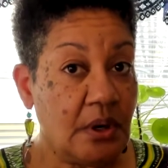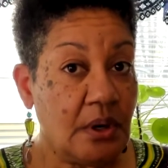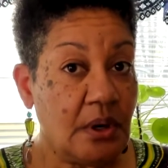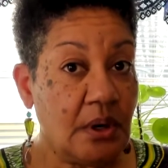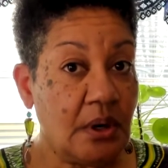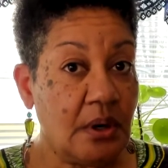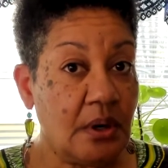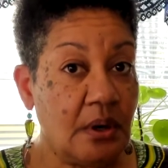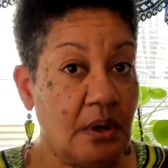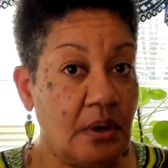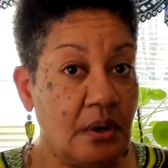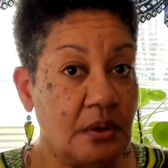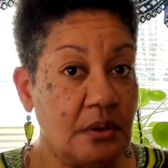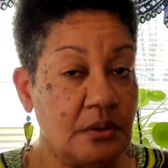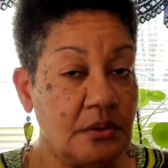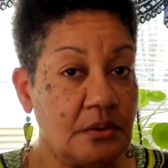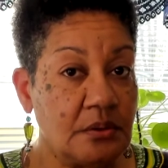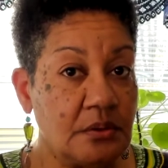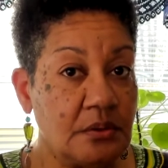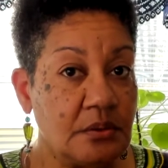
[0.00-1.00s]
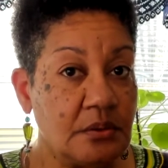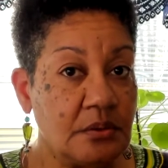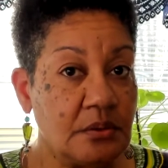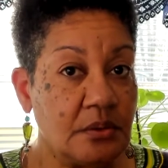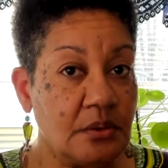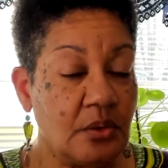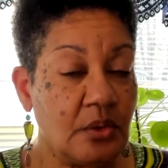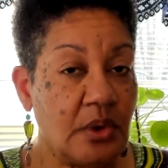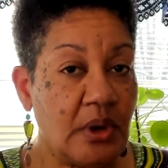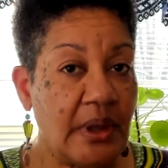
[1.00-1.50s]
uh,
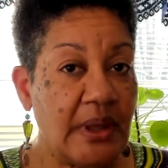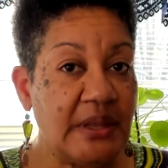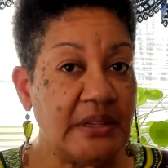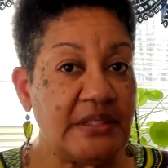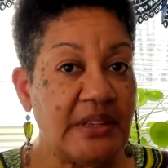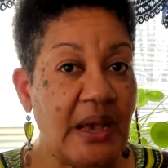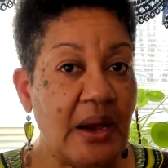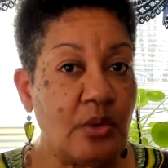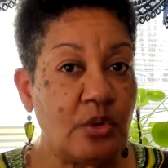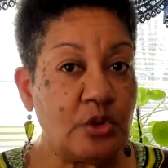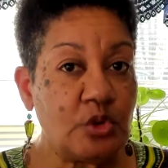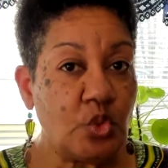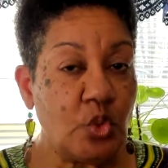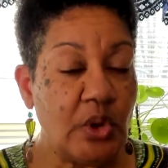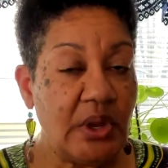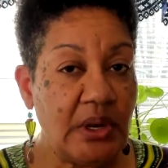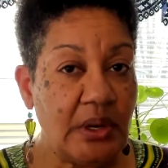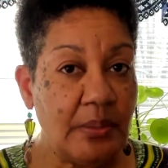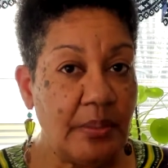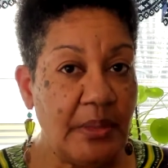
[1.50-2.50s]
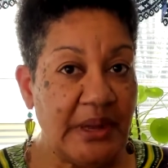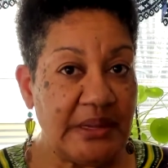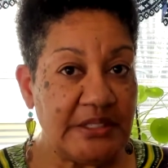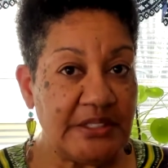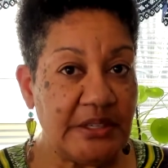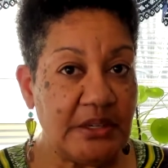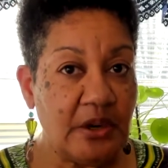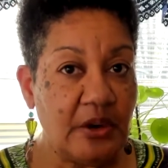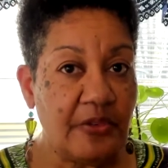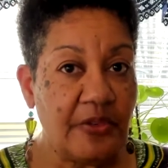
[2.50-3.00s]
as I was weaning
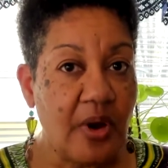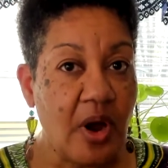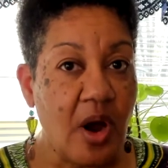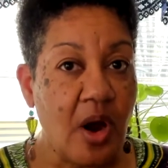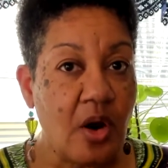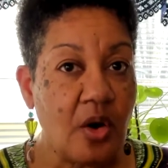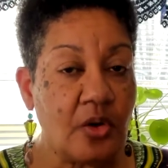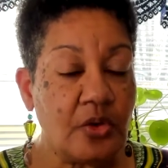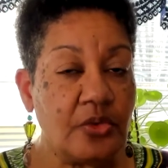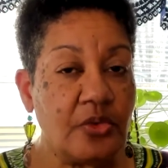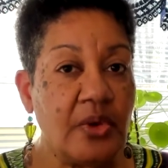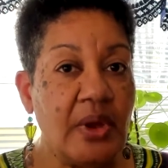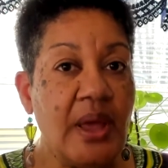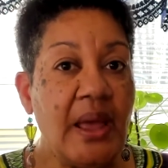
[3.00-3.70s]
myself off,